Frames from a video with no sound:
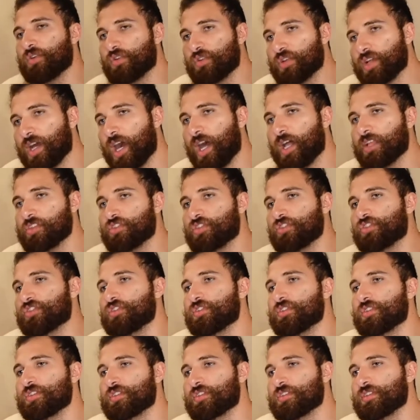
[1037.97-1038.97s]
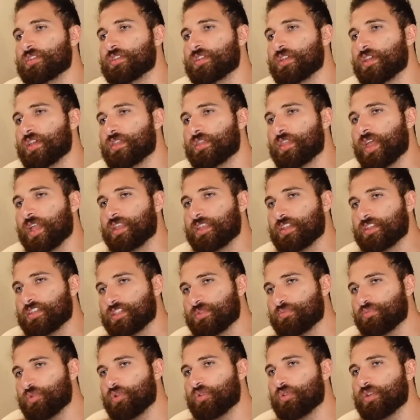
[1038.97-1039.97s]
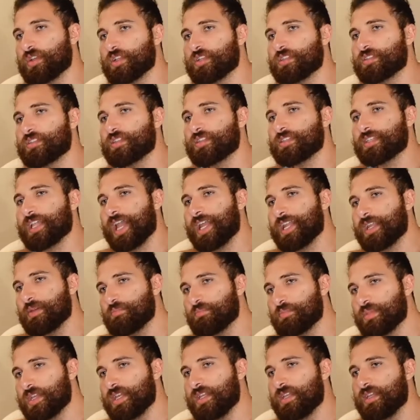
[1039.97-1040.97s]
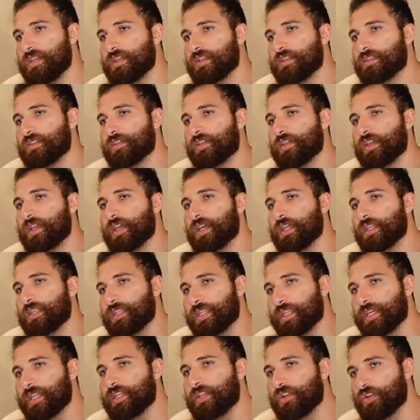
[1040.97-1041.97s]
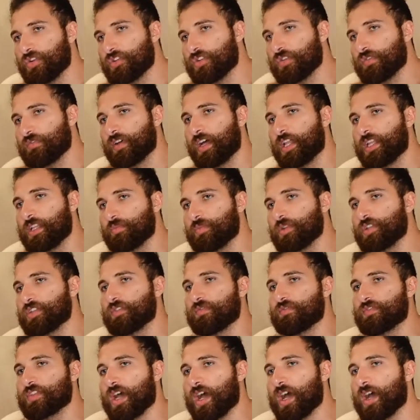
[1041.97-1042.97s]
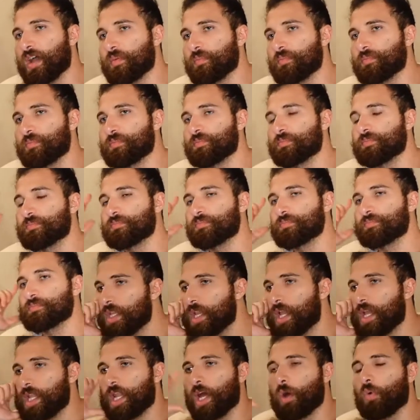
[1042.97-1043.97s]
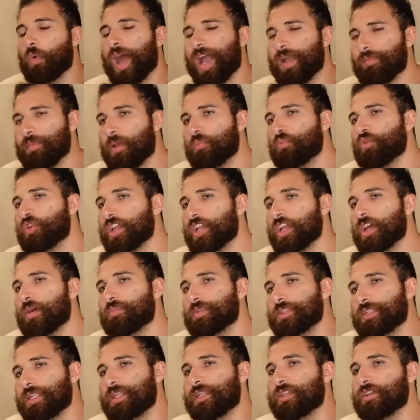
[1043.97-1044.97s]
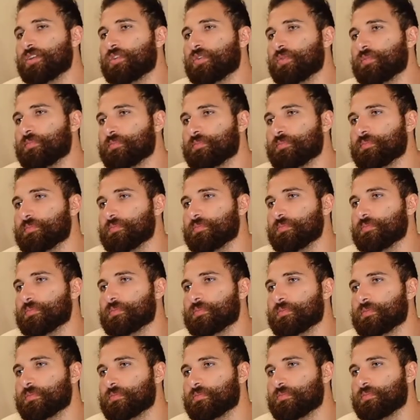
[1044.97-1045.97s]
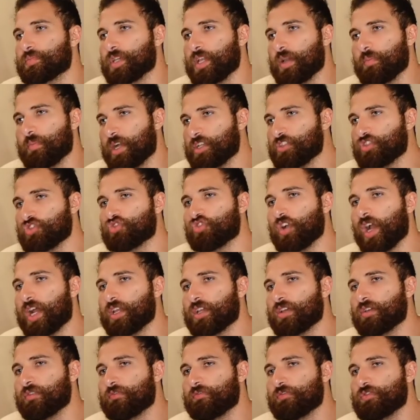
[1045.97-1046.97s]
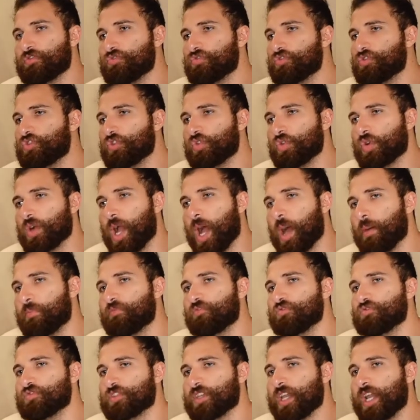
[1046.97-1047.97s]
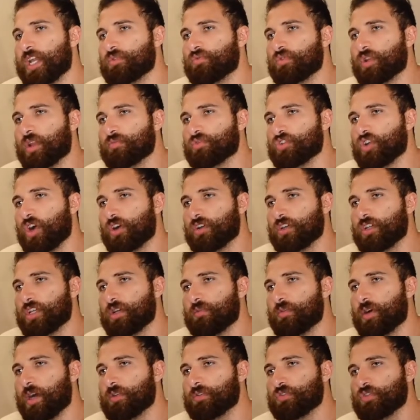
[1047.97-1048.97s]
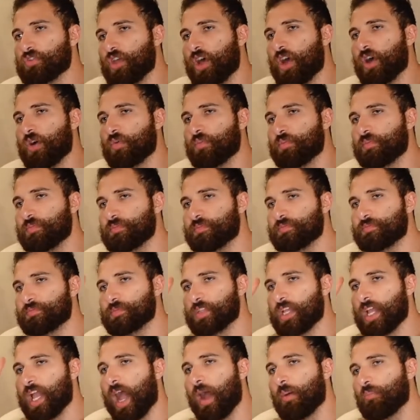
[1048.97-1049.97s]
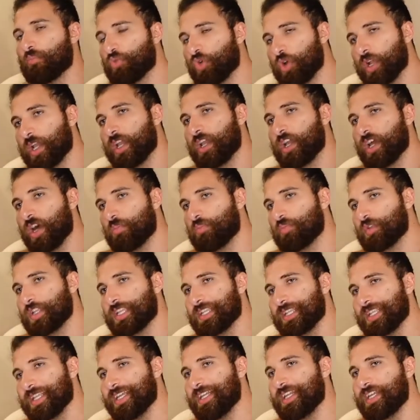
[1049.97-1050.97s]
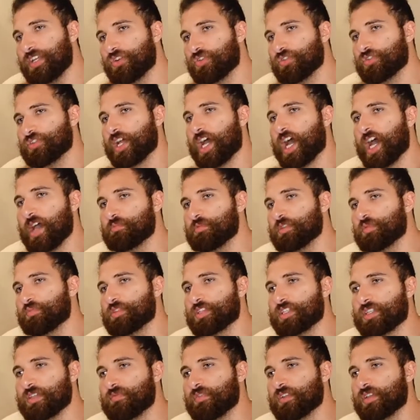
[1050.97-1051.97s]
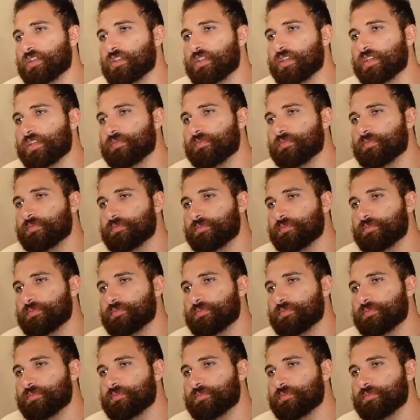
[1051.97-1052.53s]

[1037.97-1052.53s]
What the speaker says: consciousness that experiences an immediate linear development of time. Now, why am I bringing up linear? Am I just trying to confuse you or obfuscate what I'm talking about? No. I'm bringing up linear time specifically